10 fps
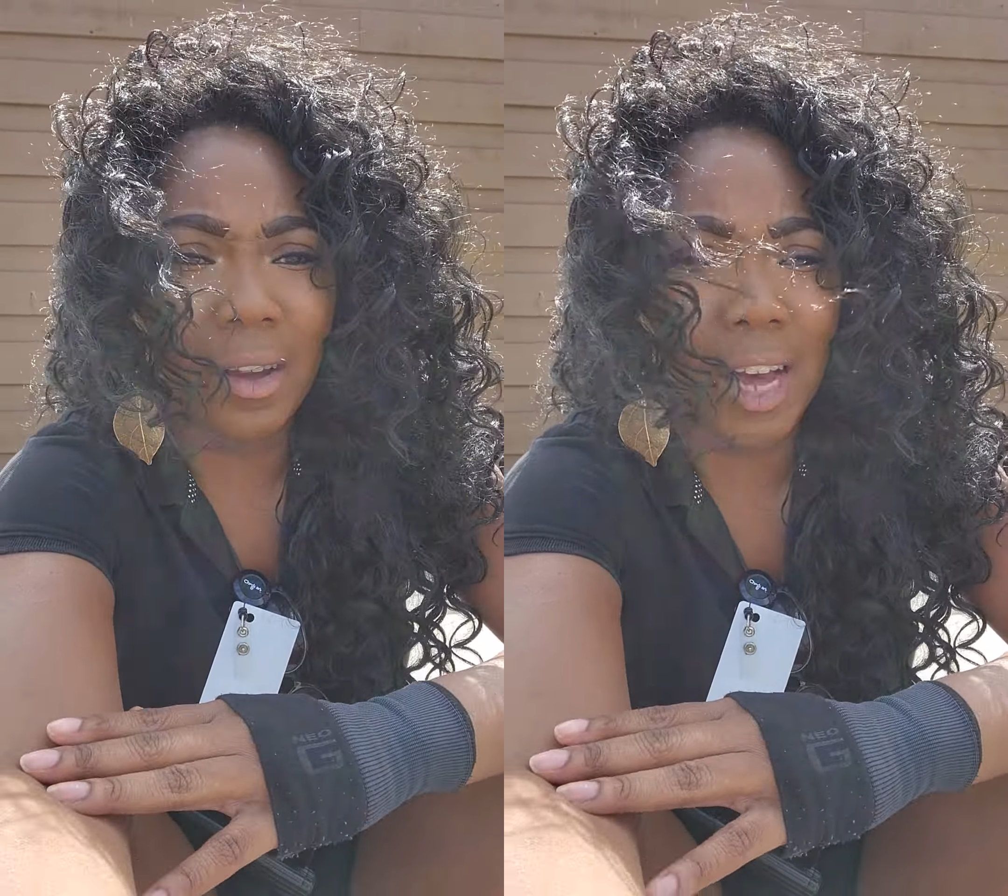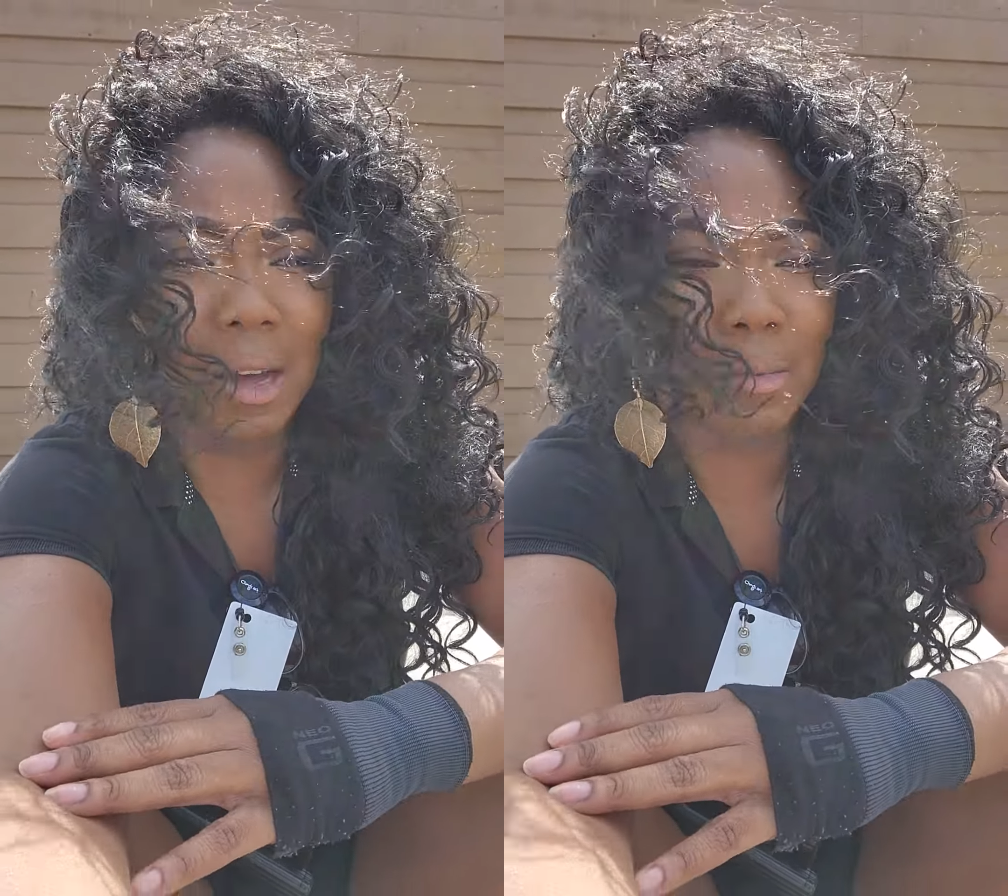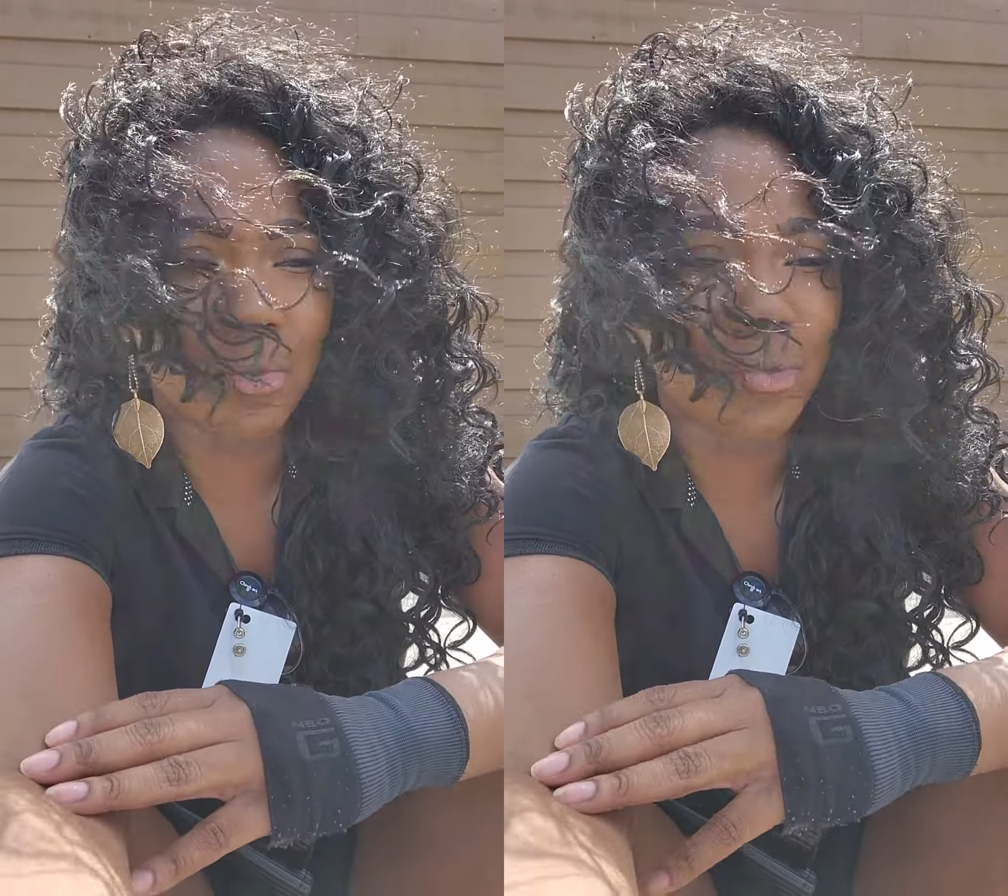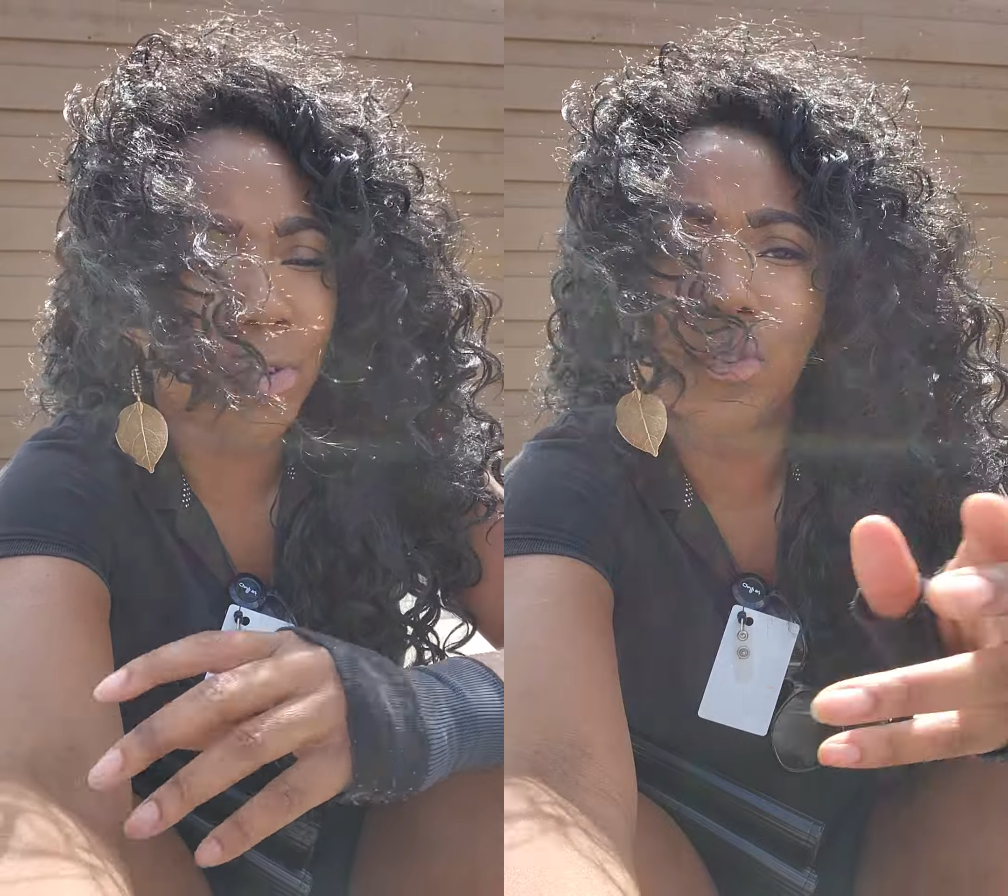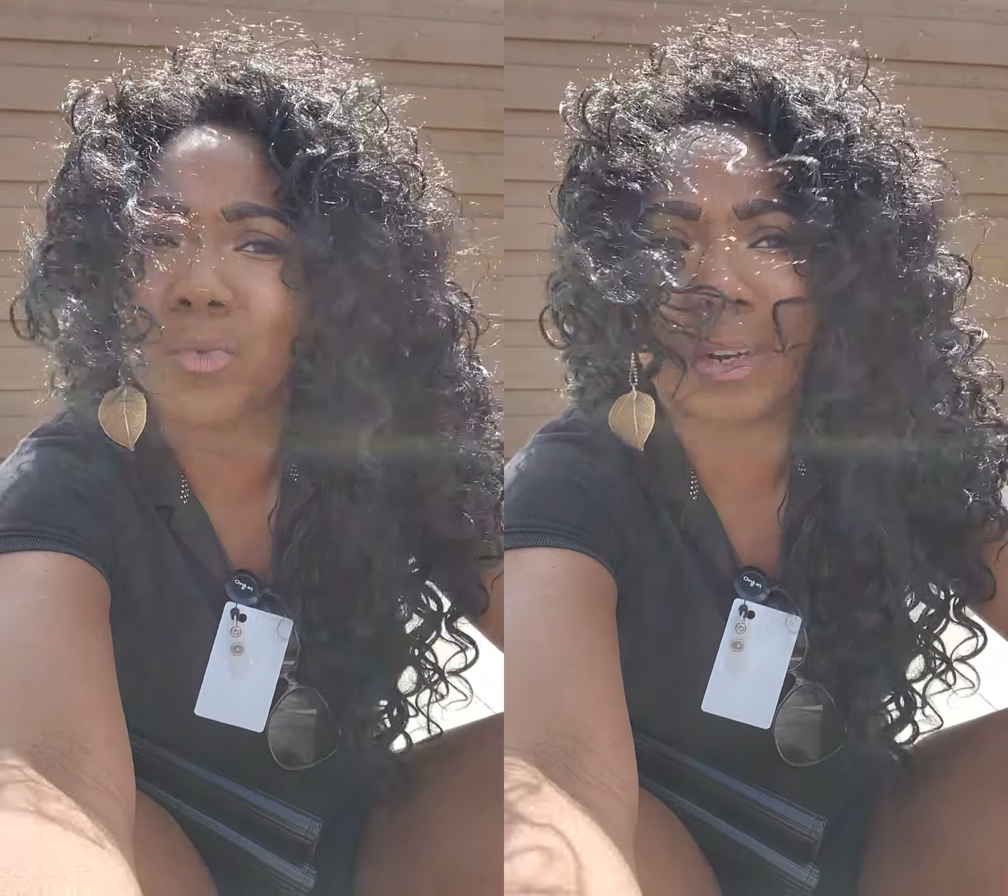um, who
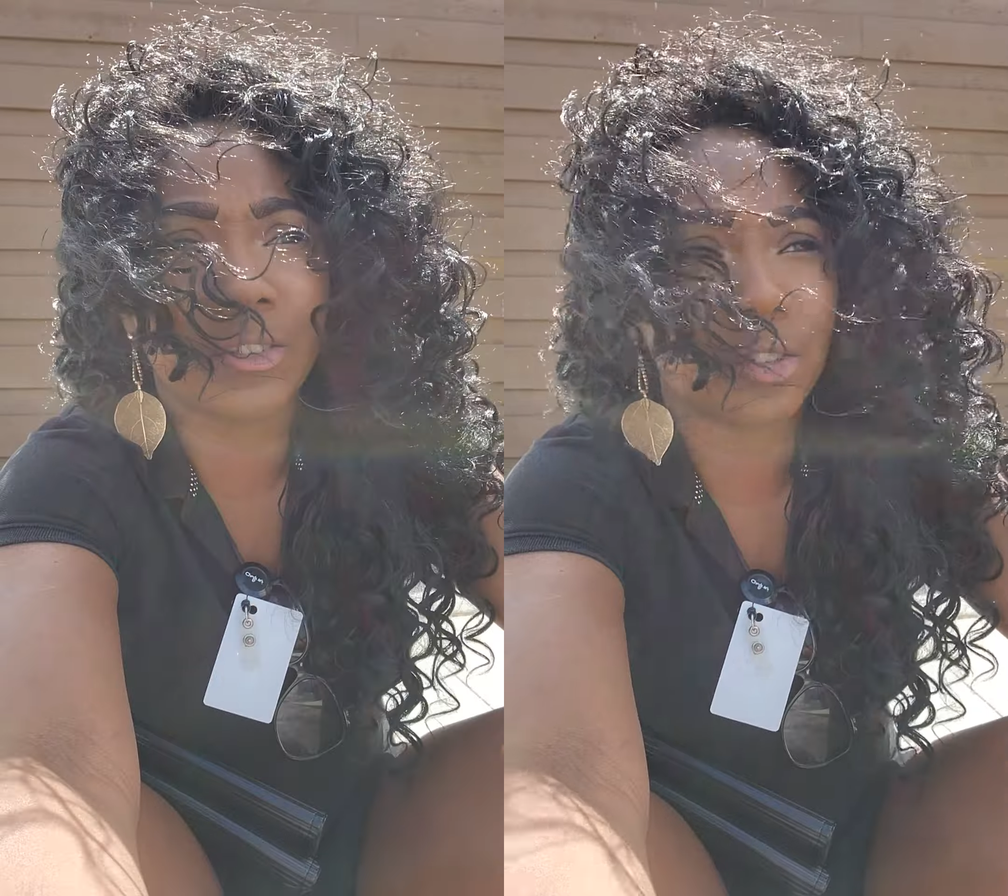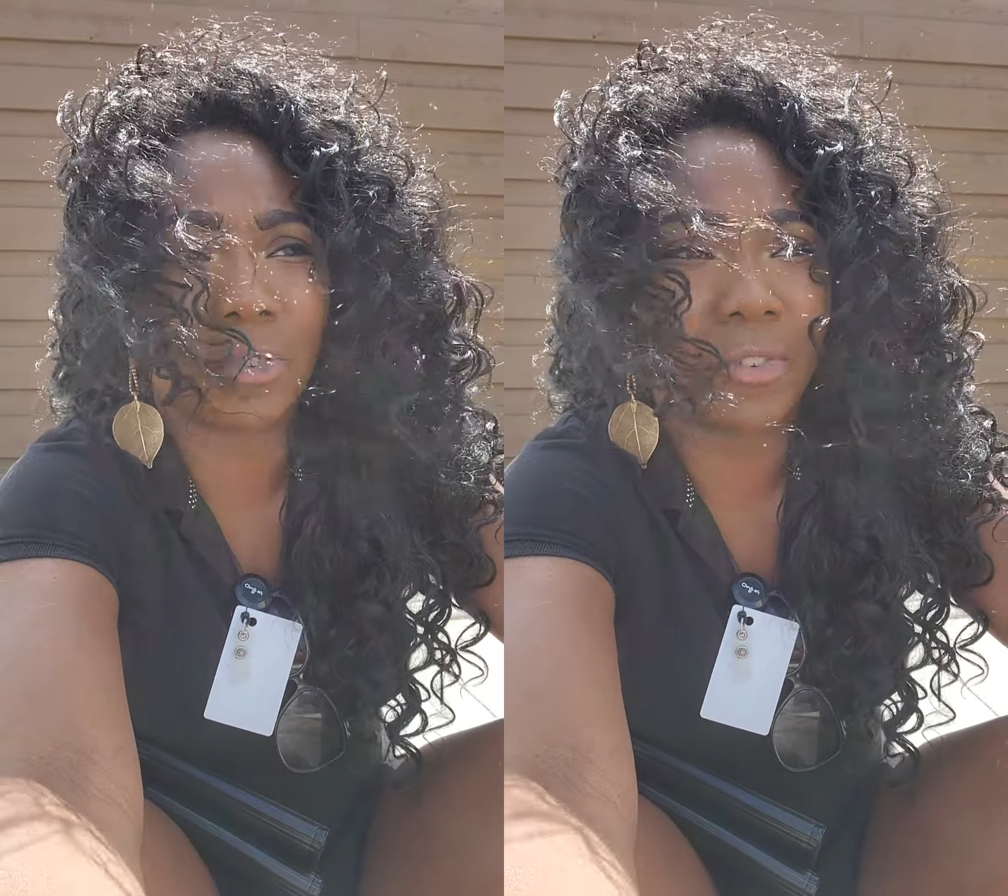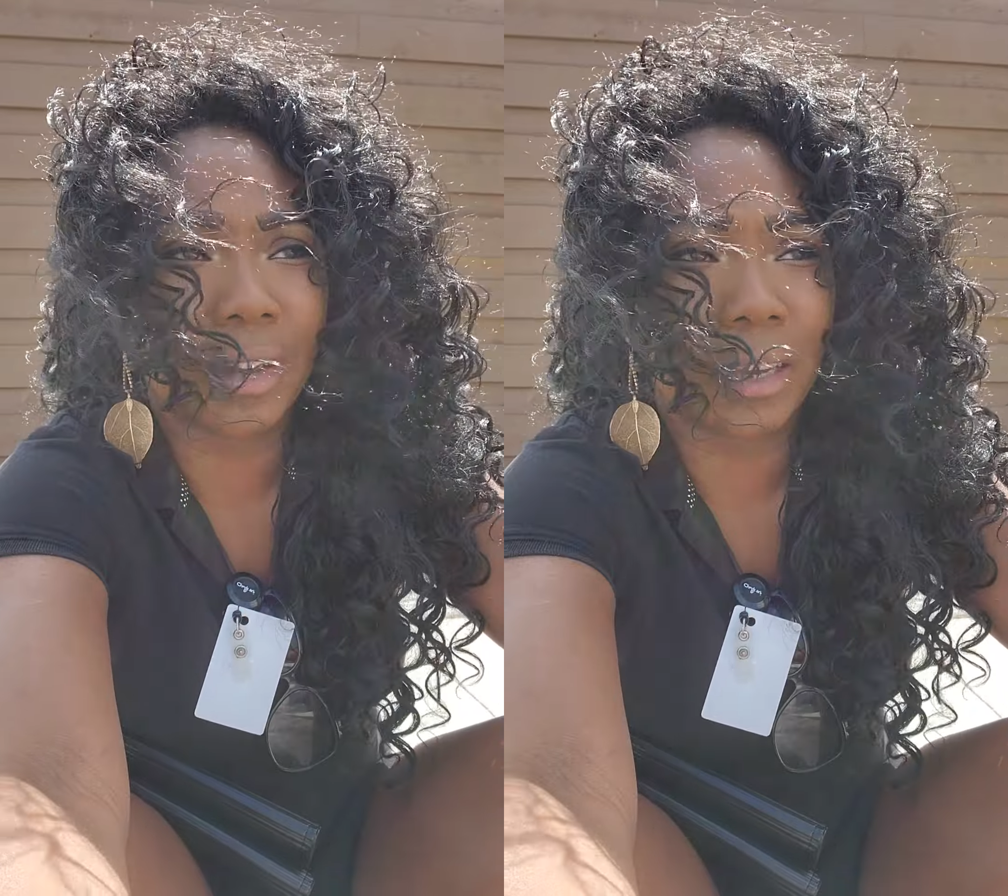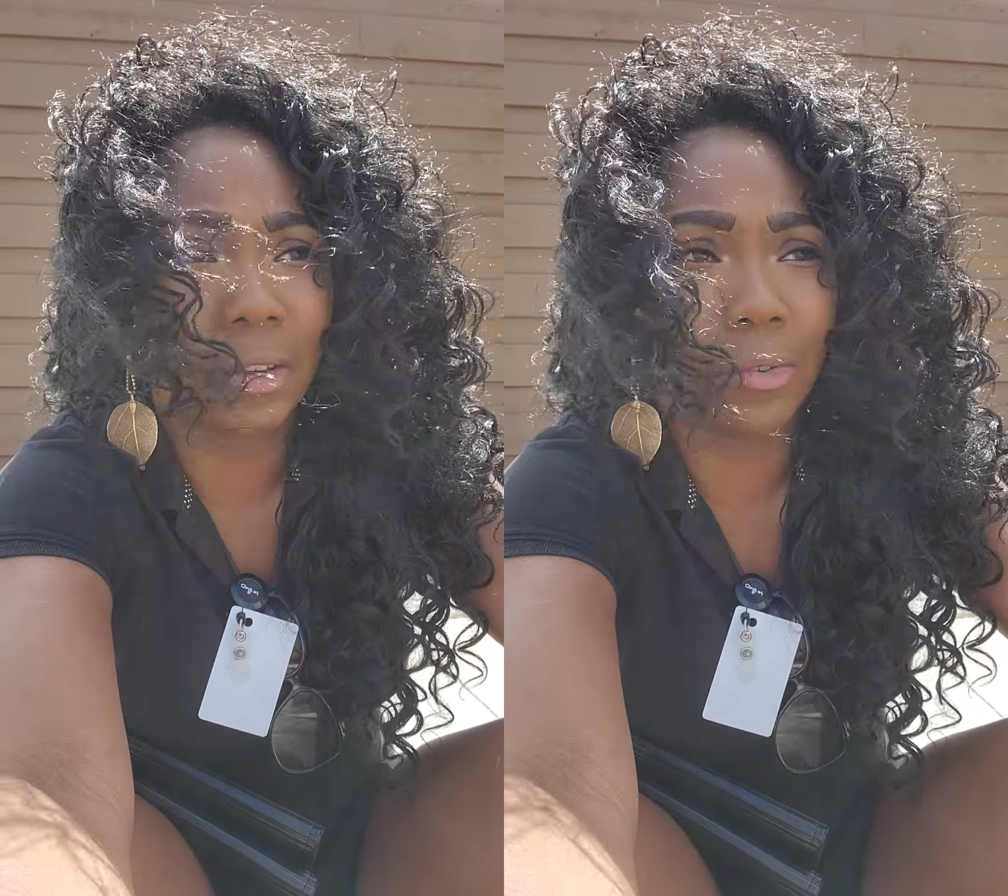knows what else they're fucking